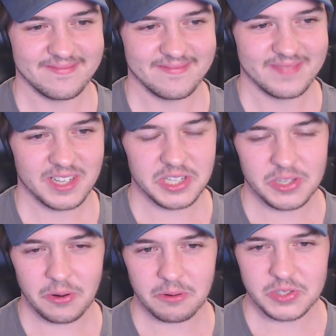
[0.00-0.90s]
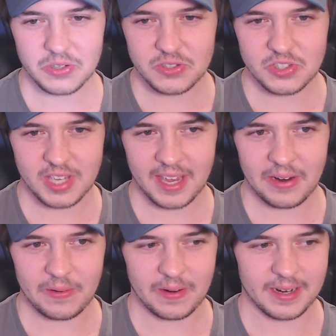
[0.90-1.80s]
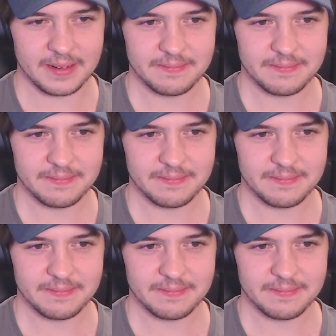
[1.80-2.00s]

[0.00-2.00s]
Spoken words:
Because you're all so scary.